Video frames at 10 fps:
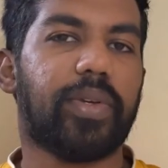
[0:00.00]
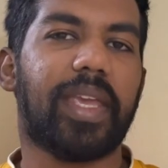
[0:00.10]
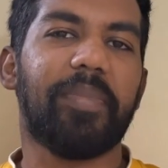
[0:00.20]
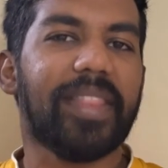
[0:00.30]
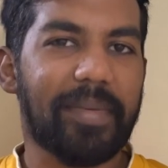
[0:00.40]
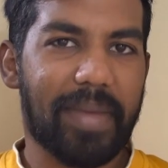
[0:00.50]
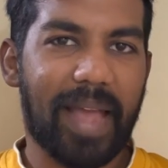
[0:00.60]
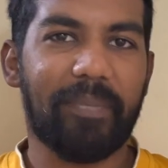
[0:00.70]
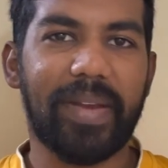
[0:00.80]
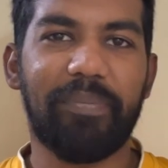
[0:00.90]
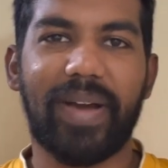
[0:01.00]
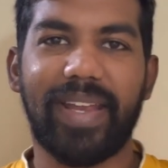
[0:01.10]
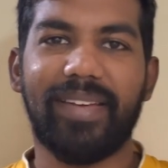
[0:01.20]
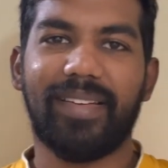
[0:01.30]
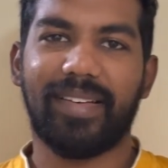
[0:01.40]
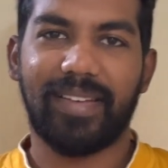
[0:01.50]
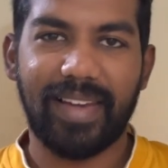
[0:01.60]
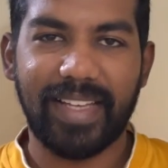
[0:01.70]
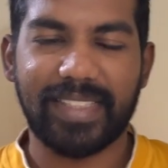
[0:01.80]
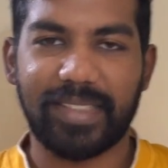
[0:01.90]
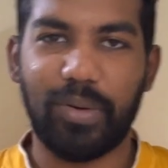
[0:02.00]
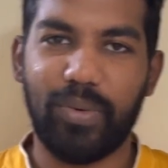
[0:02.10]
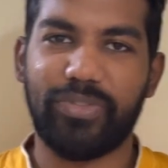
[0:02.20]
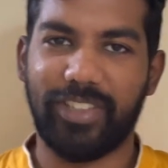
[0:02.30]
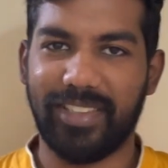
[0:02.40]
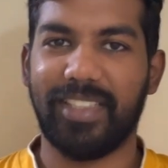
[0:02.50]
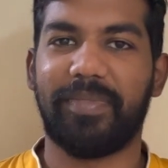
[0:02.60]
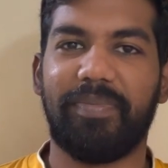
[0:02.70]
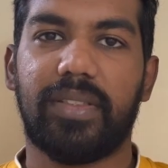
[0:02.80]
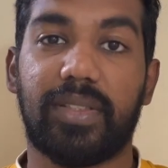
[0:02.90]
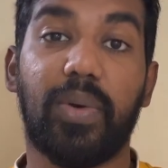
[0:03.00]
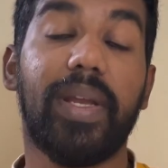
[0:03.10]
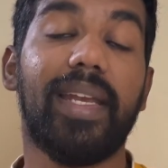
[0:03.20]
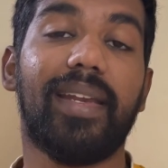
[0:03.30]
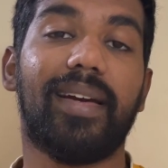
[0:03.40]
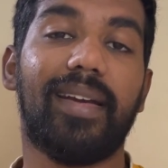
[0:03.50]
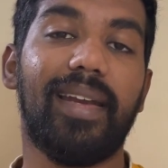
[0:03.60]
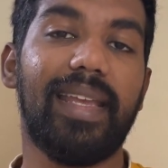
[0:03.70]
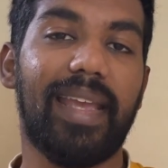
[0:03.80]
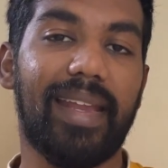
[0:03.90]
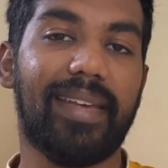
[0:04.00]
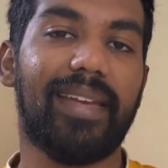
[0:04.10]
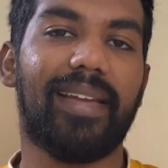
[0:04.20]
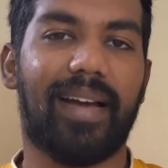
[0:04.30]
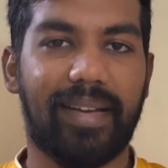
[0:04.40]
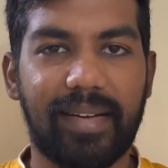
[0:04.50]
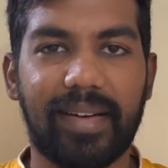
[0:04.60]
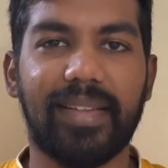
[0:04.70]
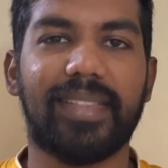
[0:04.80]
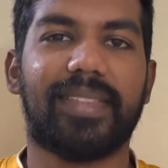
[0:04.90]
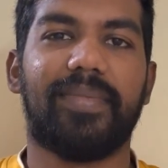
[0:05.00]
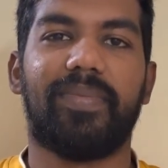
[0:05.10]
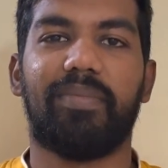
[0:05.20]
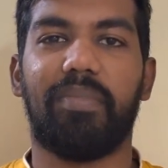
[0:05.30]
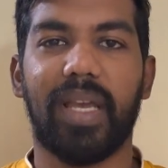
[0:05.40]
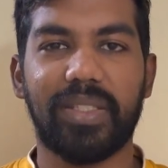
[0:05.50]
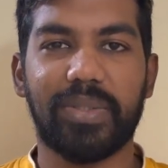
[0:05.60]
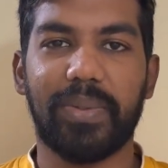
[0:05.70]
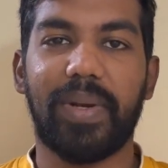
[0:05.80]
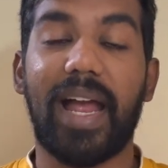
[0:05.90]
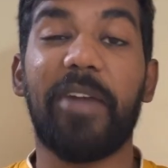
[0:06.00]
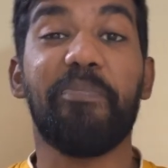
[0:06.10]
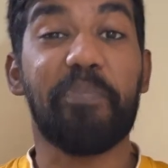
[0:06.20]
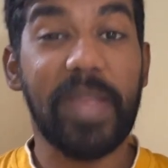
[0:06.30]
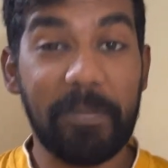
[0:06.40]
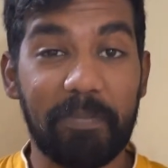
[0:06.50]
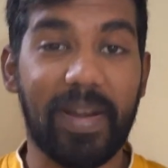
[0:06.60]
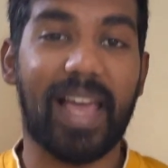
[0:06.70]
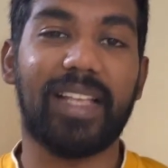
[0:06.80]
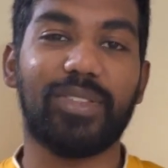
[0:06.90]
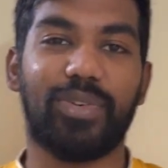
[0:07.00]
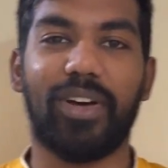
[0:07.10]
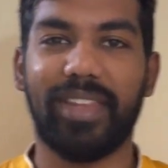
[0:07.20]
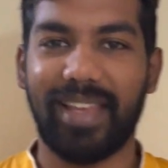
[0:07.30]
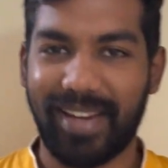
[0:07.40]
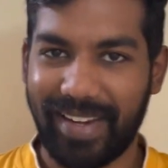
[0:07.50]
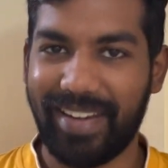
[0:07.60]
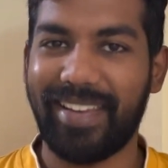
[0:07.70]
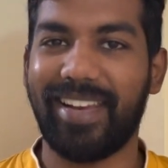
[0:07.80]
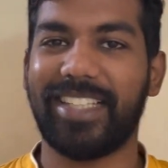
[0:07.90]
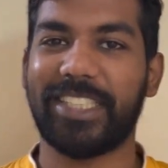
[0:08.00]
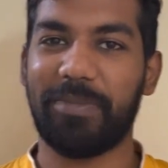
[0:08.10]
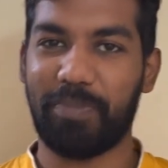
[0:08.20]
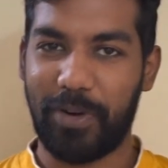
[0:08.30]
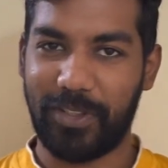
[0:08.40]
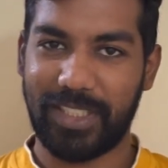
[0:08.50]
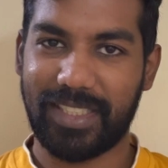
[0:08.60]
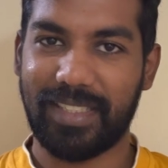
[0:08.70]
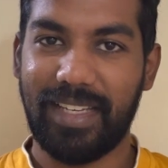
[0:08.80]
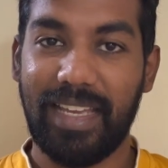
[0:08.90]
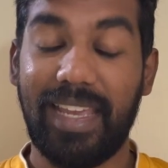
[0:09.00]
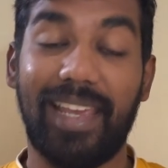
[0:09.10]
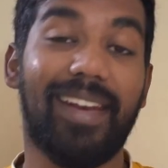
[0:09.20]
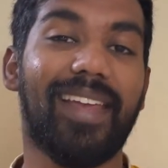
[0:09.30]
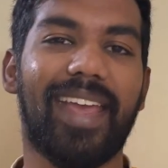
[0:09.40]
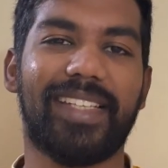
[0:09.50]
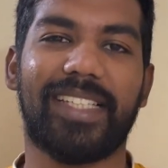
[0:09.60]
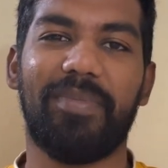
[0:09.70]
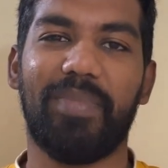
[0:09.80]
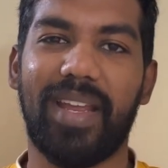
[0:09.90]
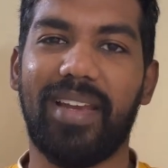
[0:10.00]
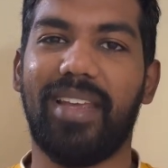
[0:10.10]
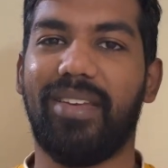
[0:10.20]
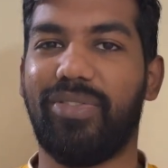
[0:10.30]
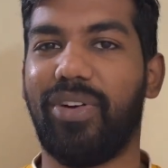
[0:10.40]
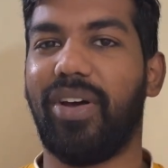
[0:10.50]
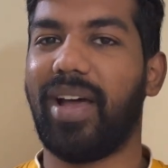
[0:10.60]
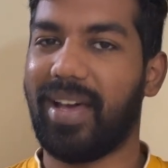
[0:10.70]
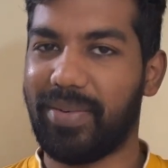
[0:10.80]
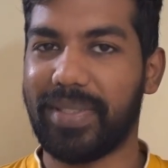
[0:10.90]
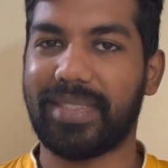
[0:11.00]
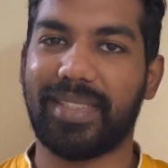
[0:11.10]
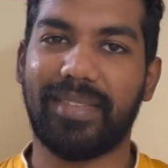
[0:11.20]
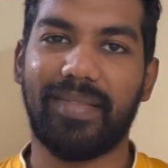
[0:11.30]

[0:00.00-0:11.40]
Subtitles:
keeping the map in mind, let's go further. So in early 1800s, Mysore had big plans for their irrigation project. Irrigation mainly for harvesting.